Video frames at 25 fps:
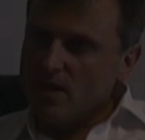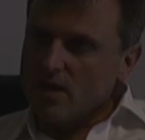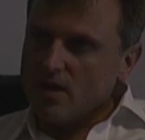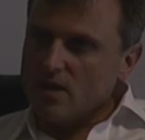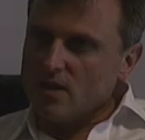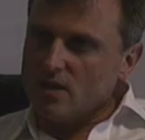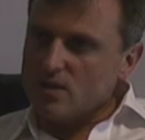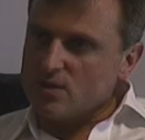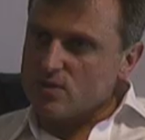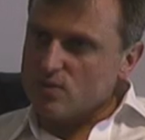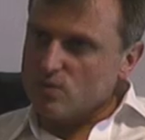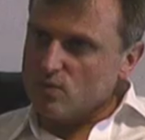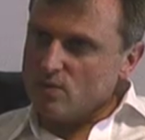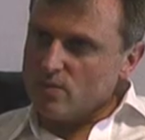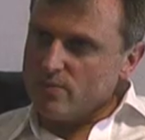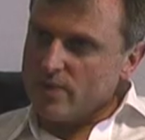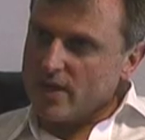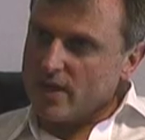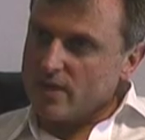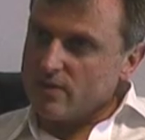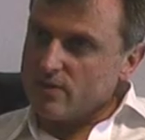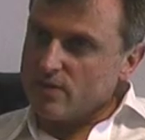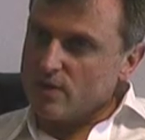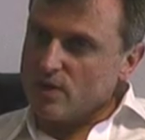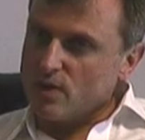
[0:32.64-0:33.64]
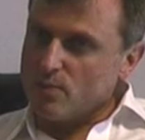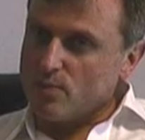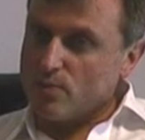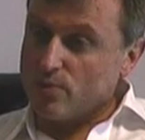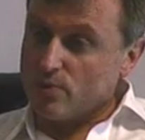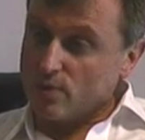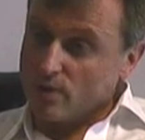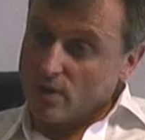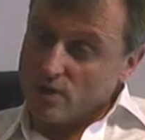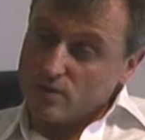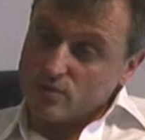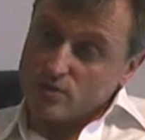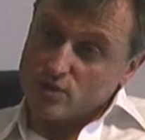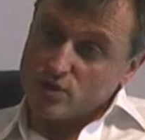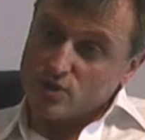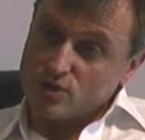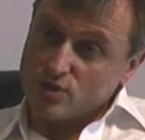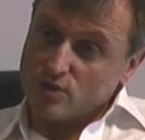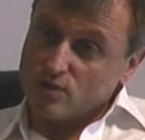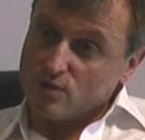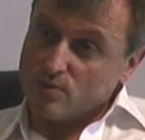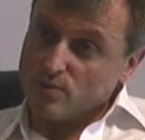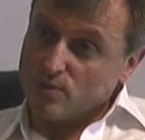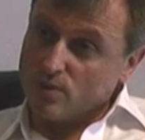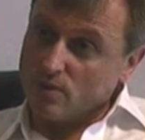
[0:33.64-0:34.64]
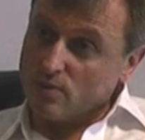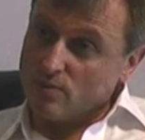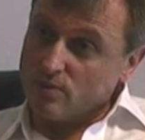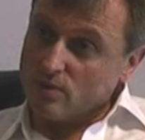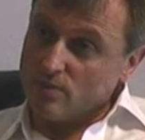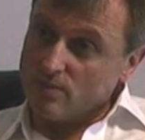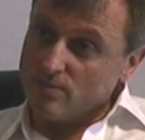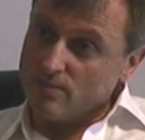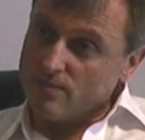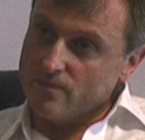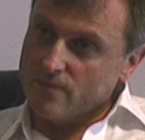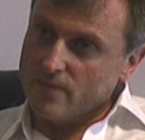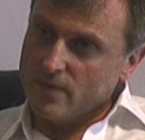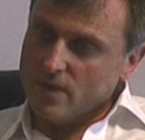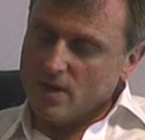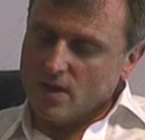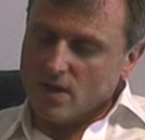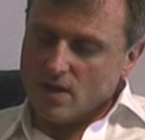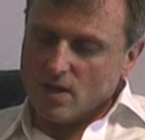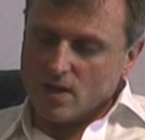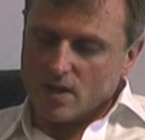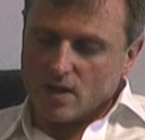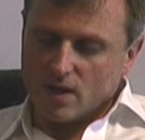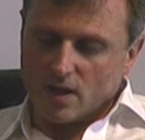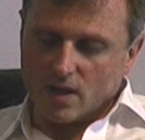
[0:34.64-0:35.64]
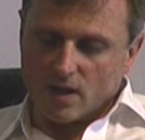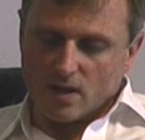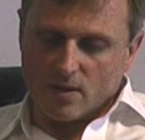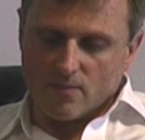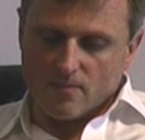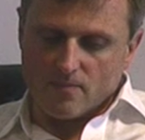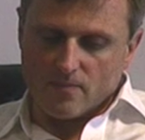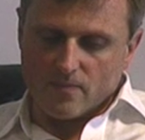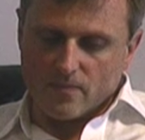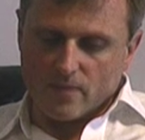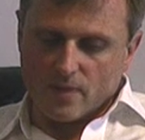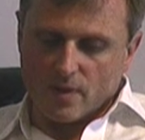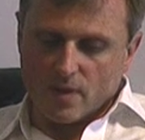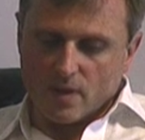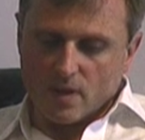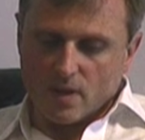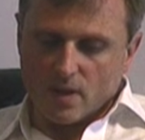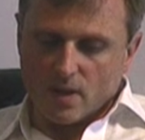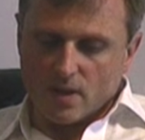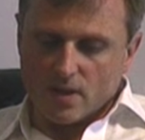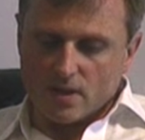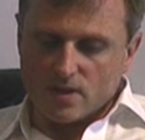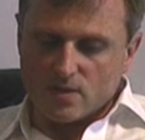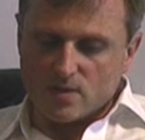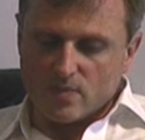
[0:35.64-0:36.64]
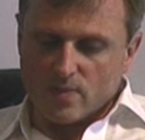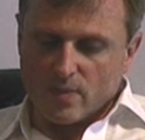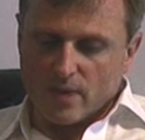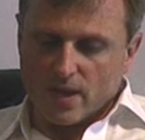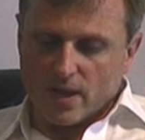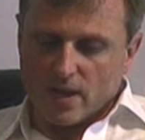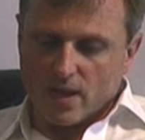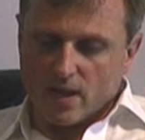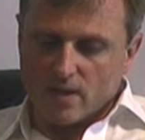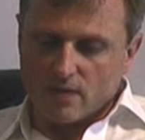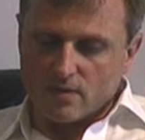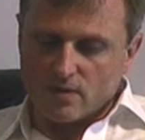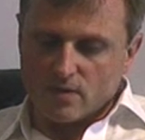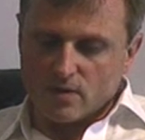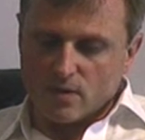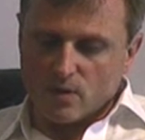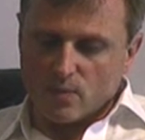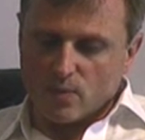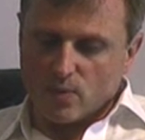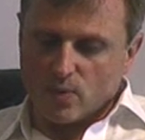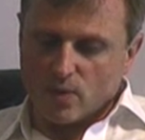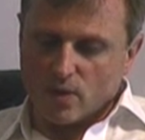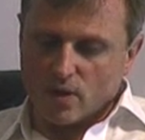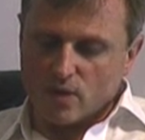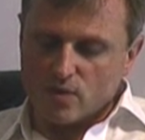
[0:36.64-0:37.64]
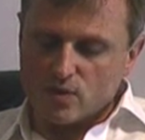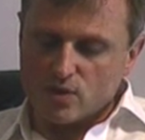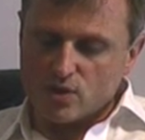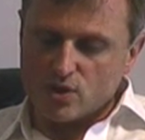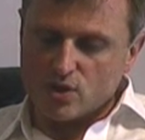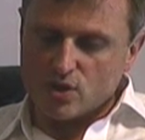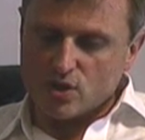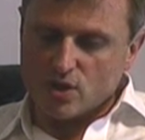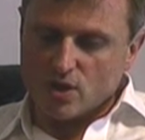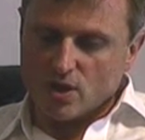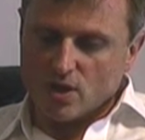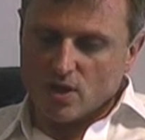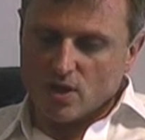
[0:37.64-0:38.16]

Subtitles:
And it's all about the approach to the problem. It's about the approach